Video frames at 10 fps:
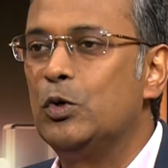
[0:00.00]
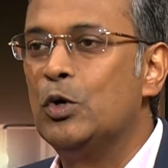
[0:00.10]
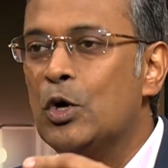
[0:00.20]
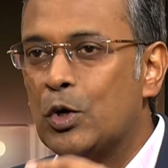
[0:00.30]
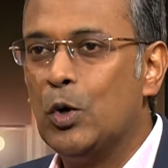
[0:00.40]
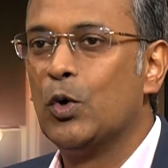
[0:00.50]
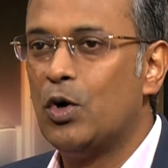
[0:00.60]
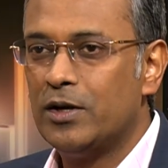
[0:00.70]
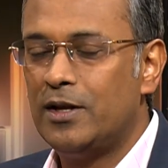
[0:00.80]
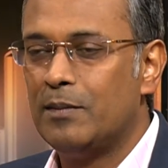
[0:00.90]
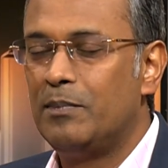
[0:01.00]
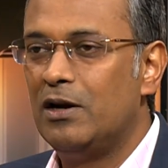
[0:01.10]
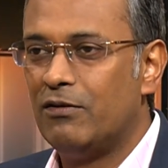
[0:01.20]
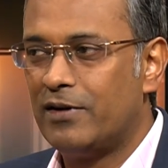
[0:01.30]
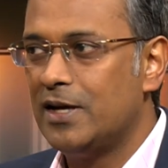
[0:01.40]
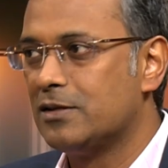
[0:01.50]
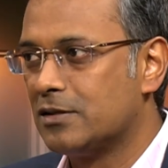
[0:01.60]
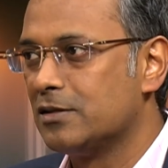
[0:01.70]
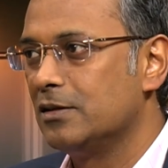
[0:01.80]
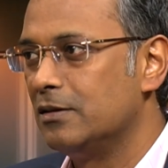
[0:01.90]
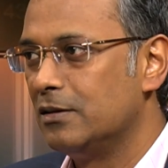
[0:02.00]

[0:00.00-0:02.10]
who co-wrote their Bill of Rights.